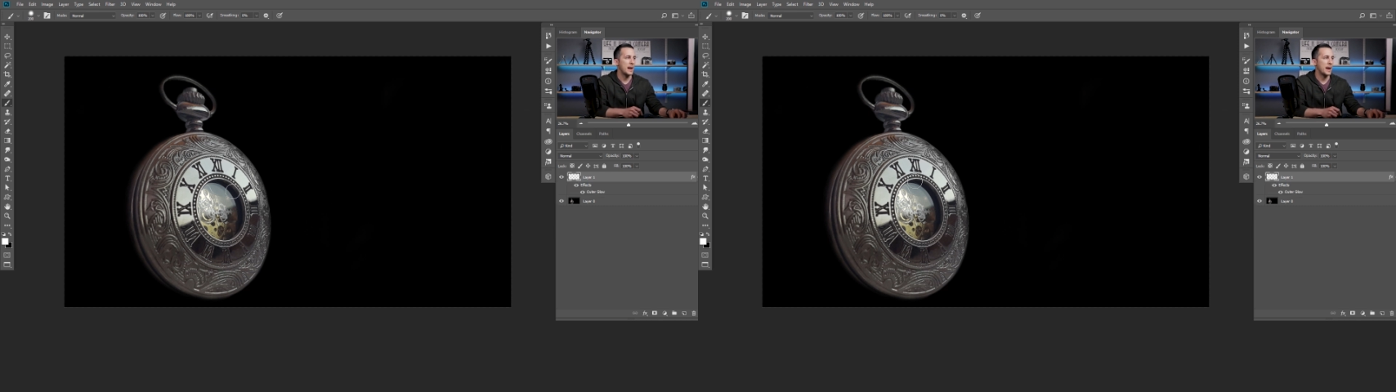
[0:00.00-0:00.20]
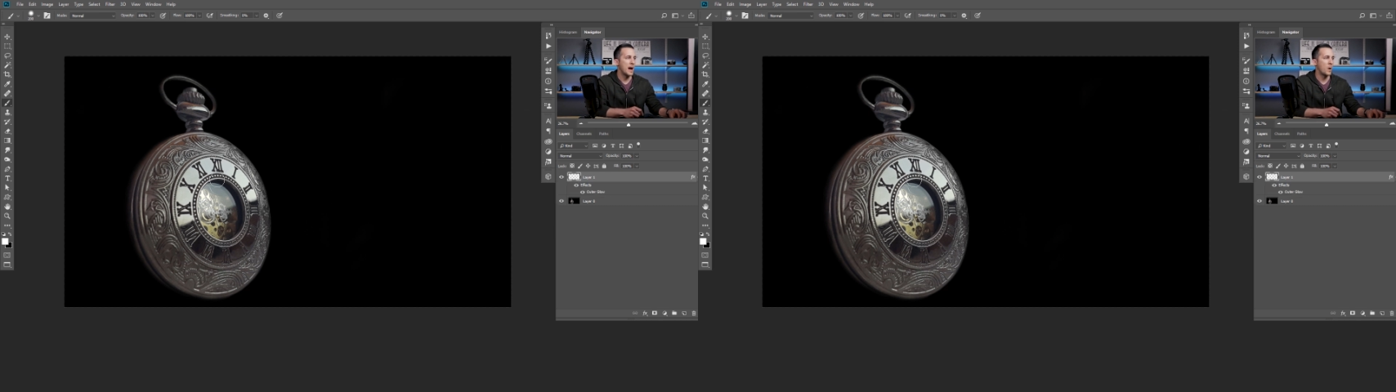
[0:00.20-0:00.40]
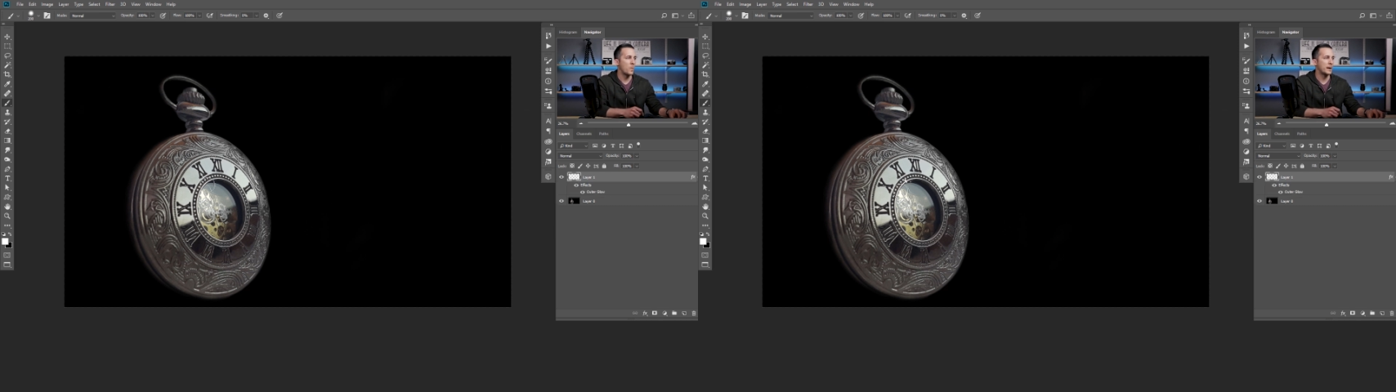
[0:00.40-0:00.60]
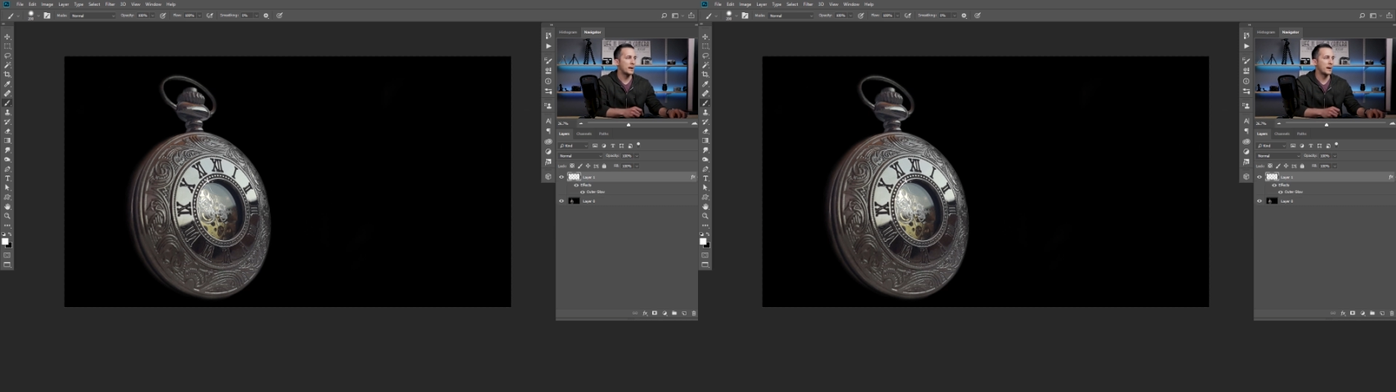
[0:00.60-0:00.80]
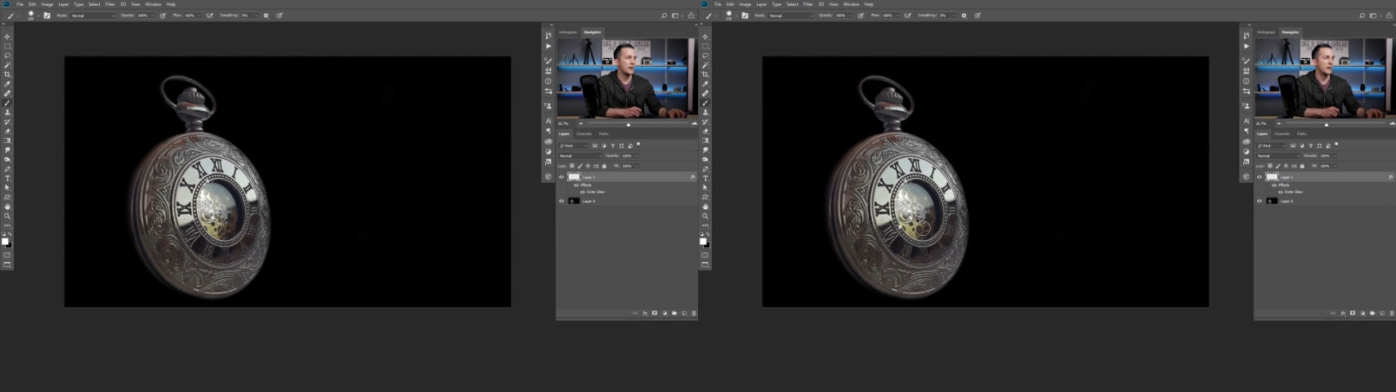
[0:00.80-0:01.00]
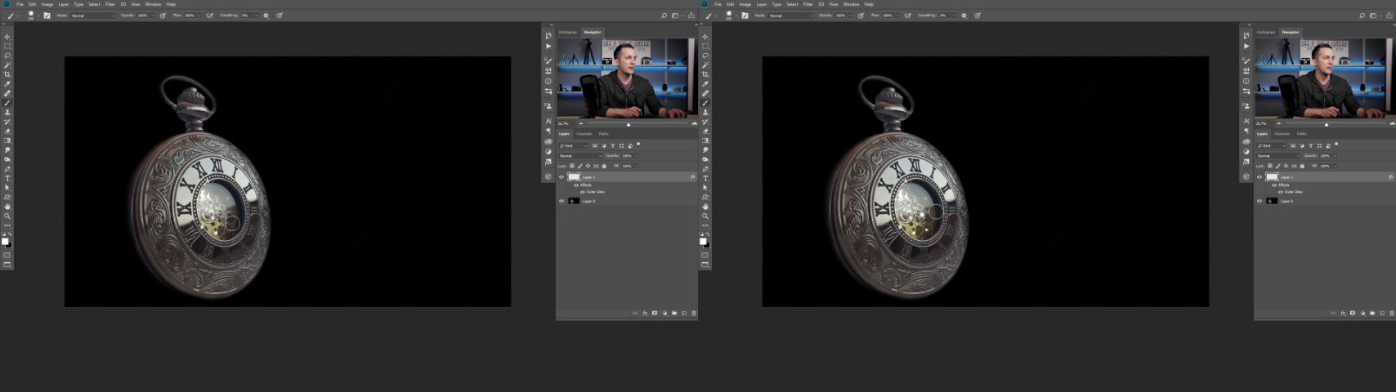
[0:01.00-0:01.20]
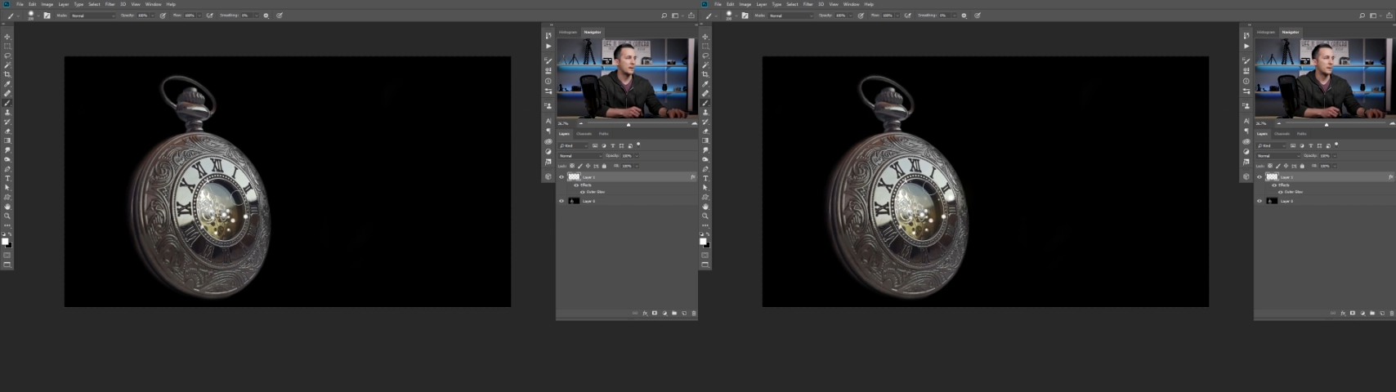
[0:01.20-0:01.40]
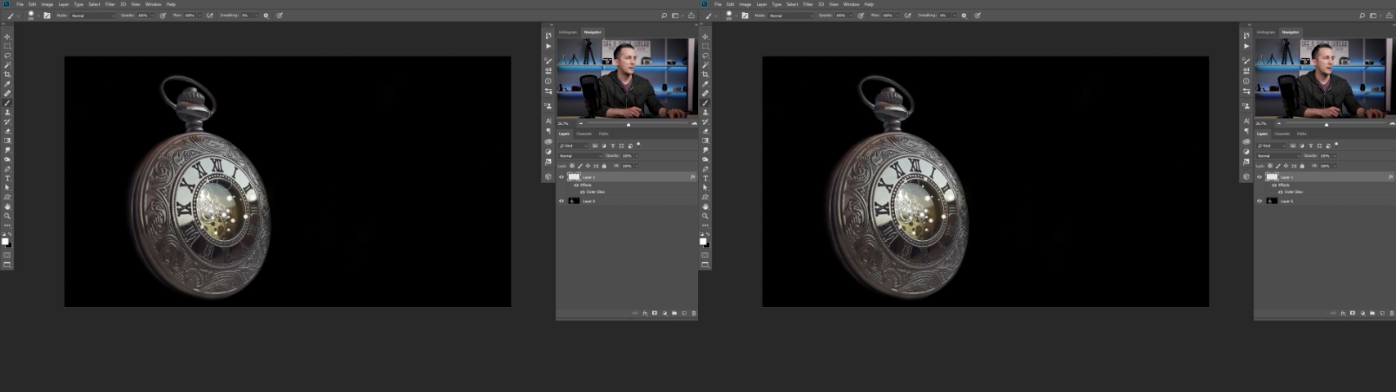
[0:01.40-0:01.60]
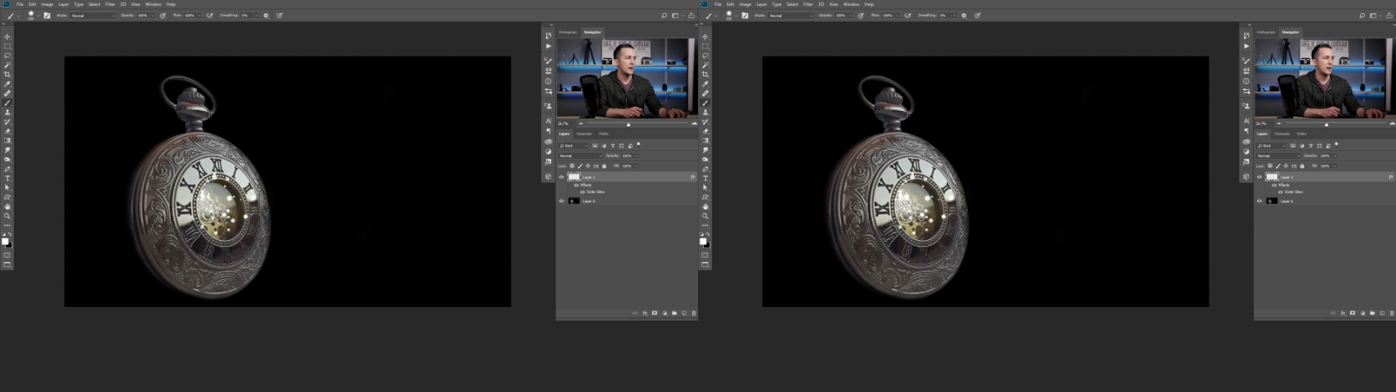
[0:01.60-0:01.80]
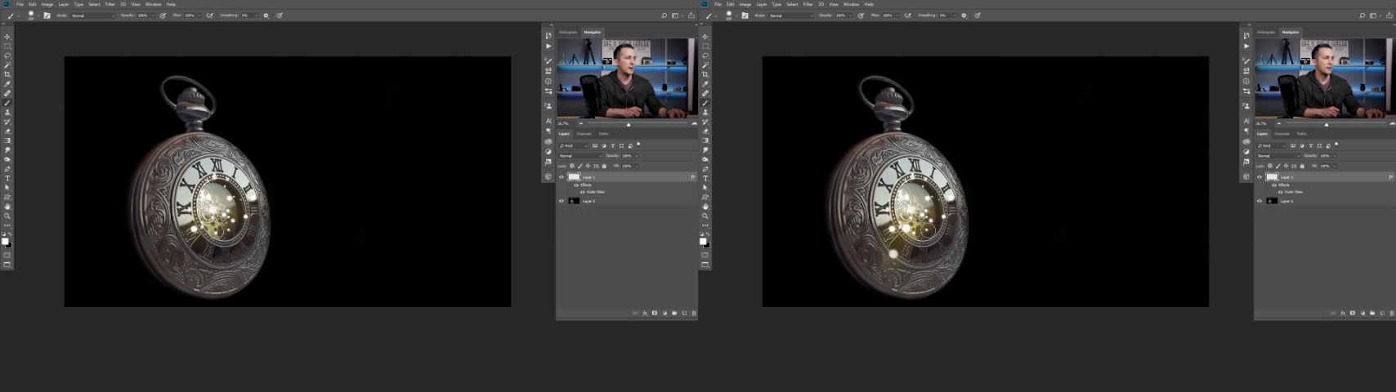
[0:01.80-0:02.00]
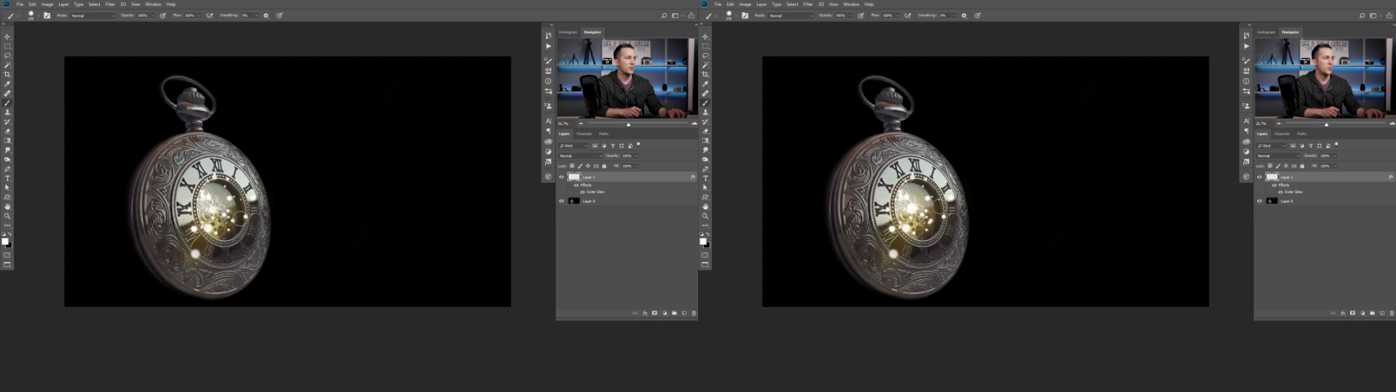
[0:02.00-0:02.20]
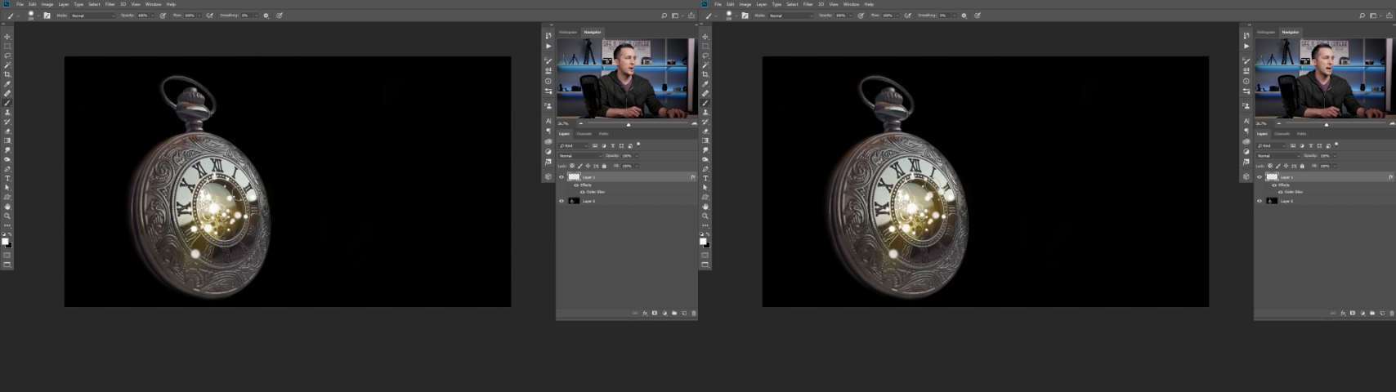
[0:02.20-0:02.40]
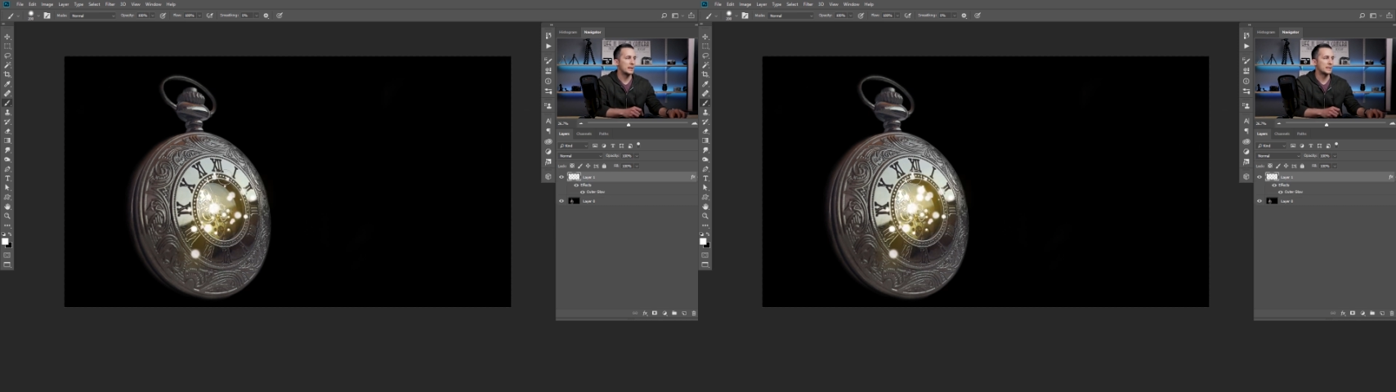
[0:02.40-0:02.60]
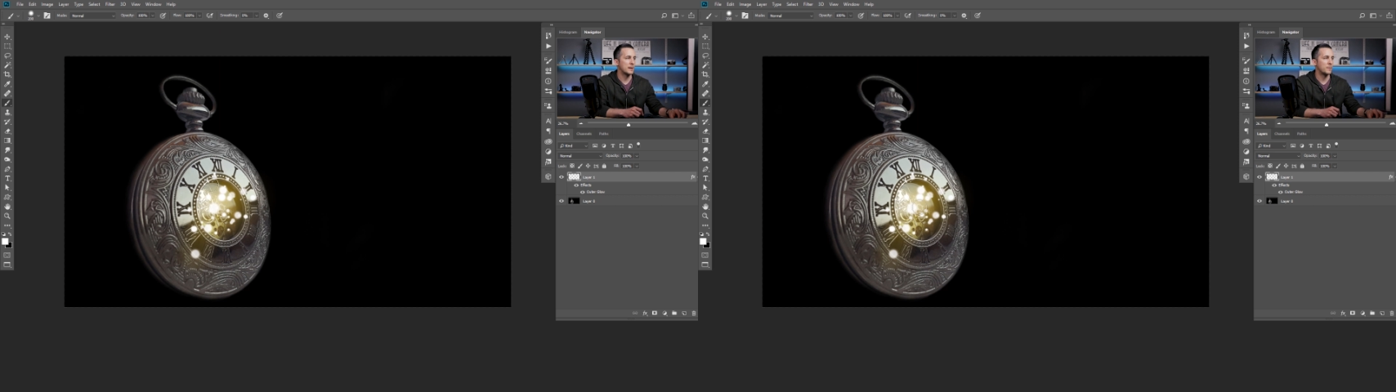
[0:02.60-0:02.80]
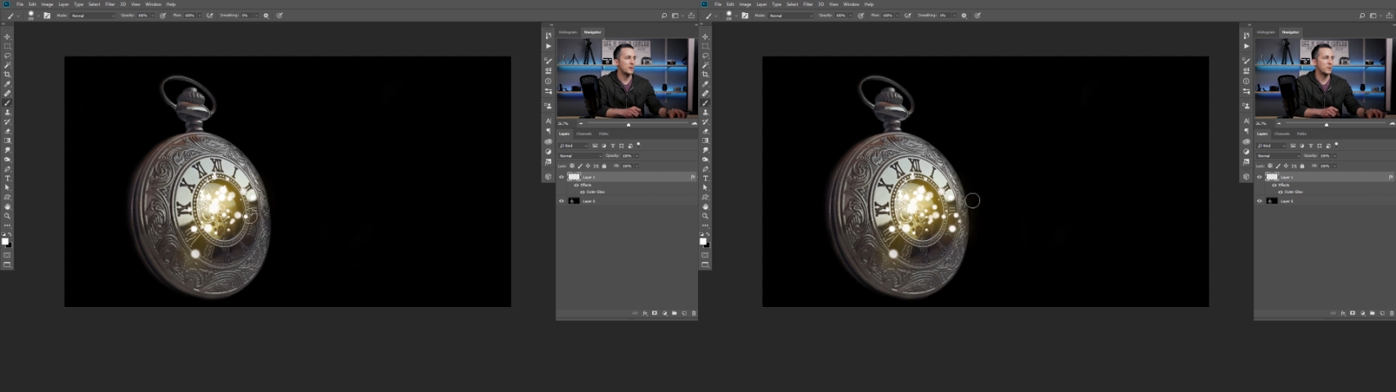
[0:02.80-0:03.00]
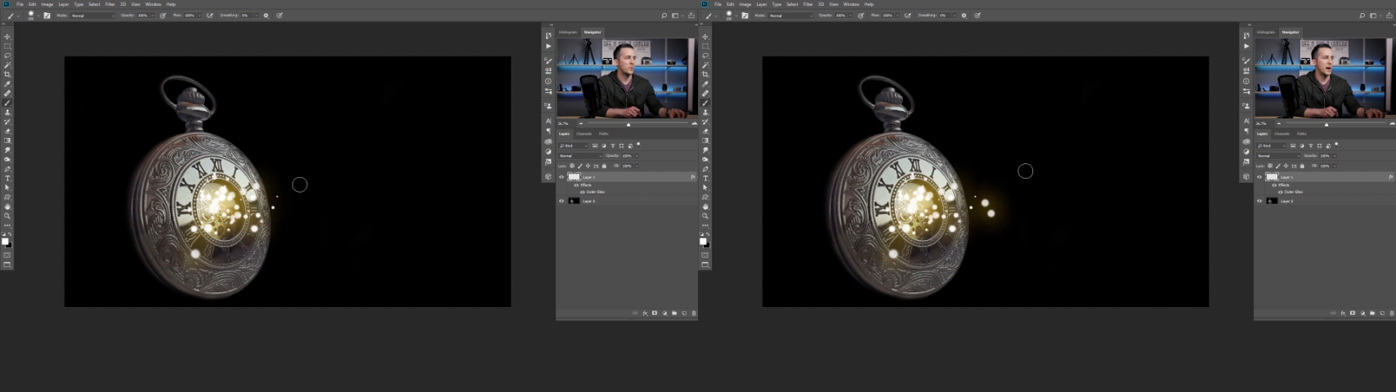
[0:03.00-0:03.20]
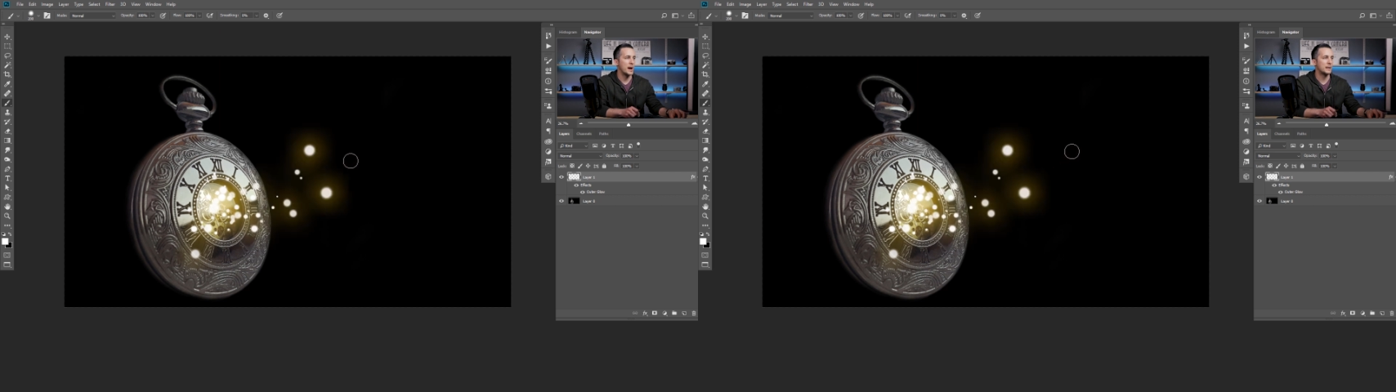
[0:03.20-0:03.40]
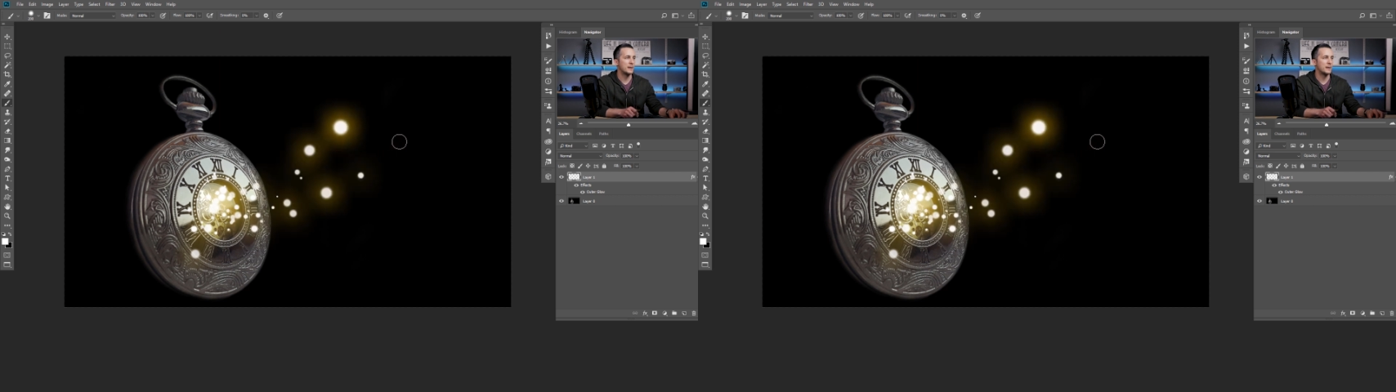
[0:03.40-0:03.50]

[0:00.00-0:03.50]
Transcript: (no speaker visible)